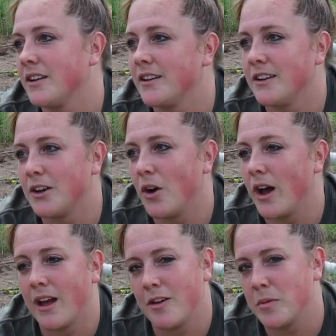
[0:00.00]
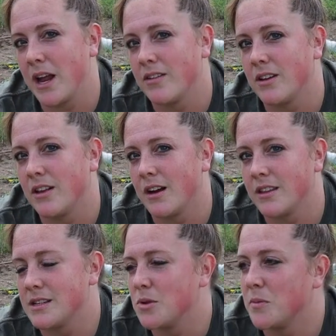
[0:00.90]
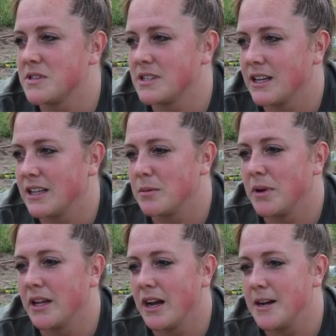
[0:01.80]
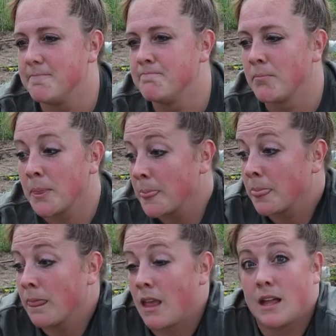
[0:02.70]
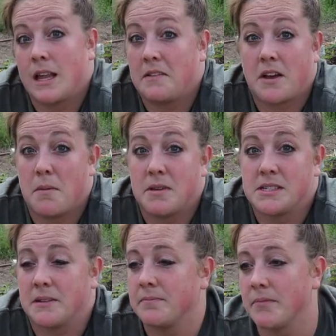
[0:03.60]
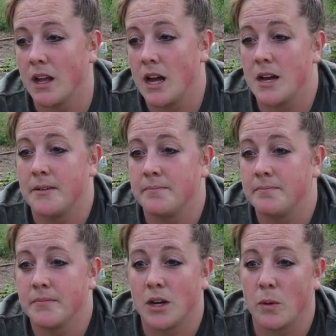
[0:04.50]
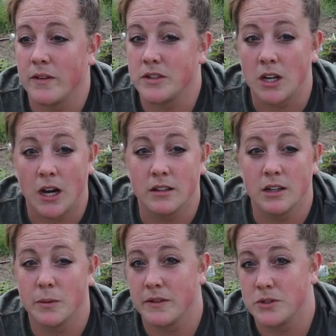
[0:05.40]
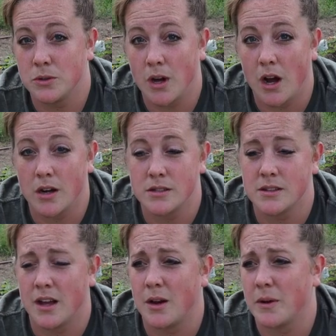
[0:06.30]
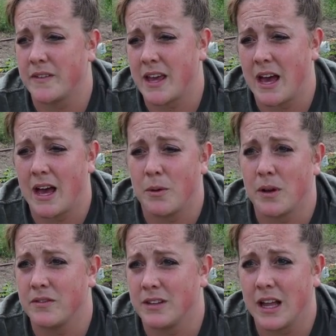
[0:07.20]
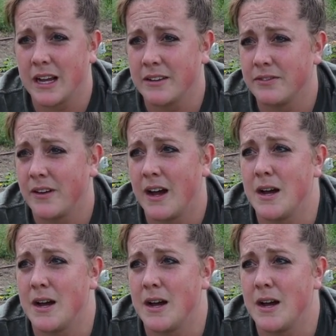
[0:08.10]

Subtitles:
you know, I've been having a lot of these moments lately, but life got busy. You know, we have a toddler, we have 2 dogs, we have a cat, we have life,